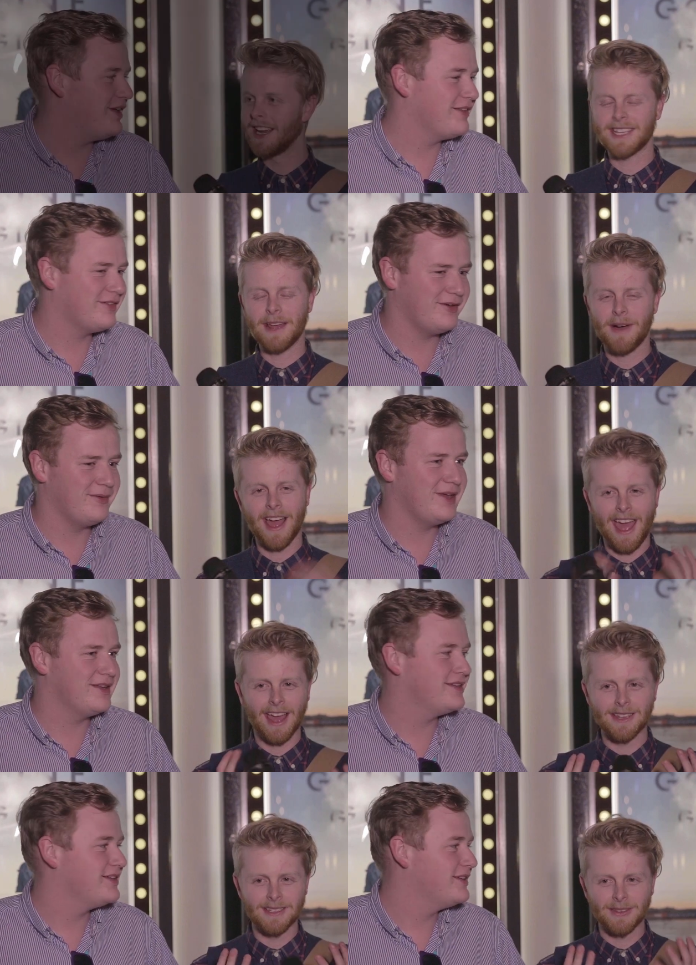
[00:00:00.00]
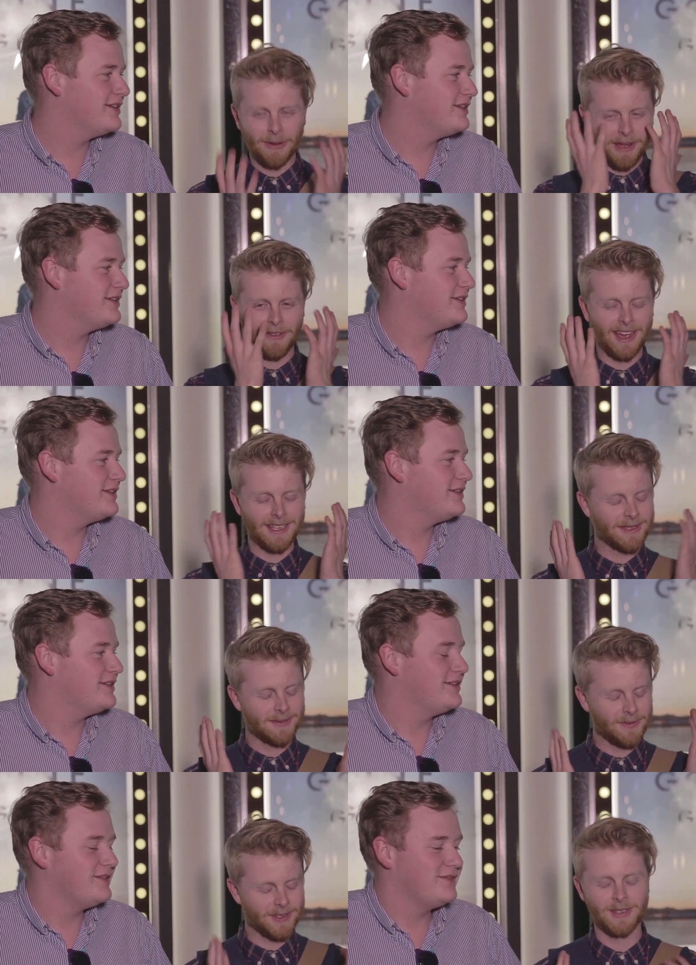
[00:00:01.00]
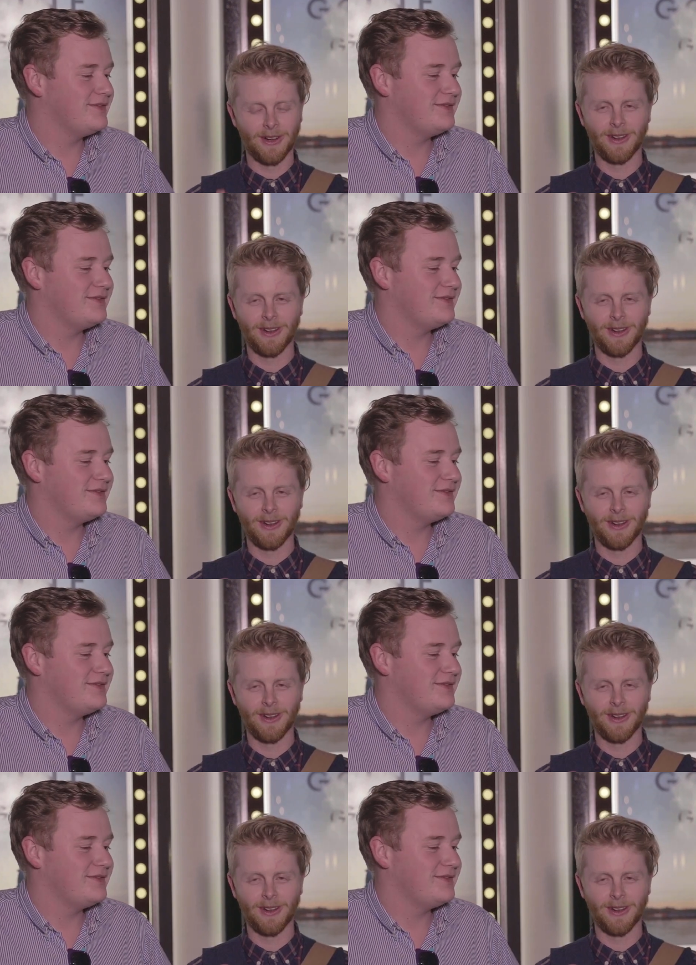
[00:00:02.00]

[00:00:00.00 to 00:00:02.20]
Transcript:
Speaker 1: just had so my weird. hands on my face for so